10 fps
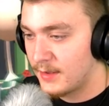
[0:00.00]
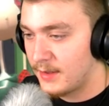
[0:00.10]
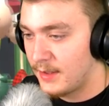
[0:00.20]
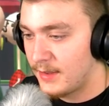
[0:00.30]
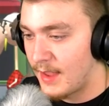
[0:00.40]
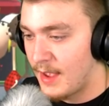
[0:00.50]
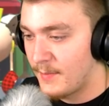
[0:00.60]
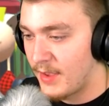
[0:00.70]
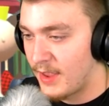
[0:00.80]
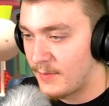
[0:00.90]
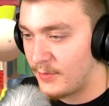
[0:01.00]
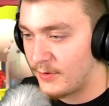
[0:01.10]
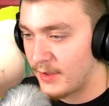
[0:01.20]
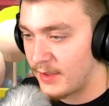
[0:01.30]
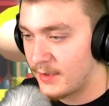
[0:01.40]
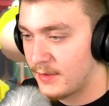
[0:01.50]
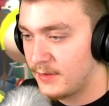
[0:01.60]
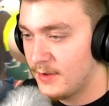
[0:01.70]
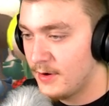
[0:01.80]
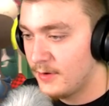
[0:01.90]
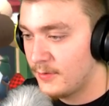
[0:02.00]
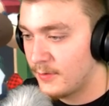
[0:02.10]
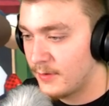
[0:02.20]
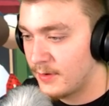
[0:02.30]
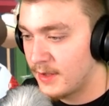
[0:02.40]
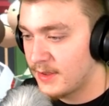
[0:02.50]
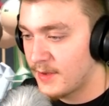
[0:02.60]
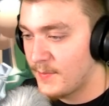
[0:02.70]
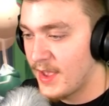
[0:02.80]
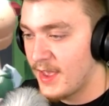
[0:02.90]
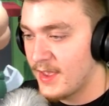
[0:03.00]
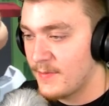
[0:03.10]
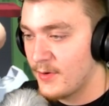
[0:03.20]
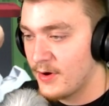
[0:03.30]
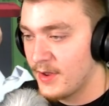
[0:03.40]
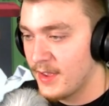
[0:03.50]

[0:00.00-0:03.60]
Get that bad boy. No! Get the bad boy!